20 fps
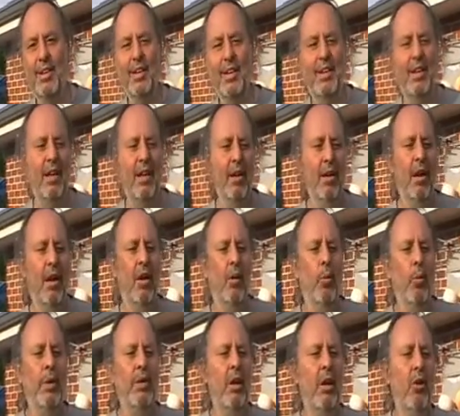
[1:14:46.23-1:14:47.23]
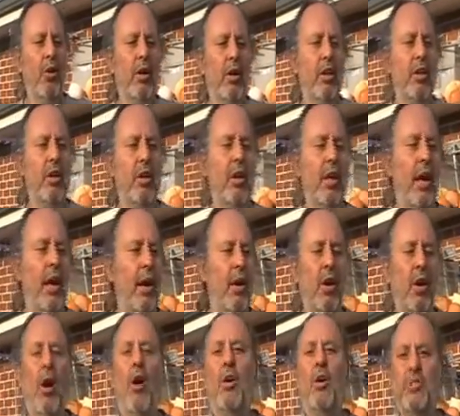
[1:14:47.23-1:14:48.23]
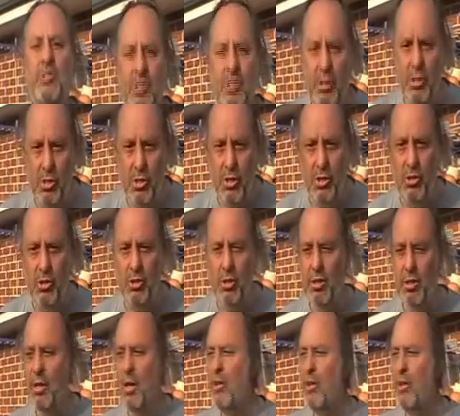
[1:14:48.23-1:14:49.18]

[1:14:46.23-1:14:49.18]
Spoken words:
You know, when you look at constitution,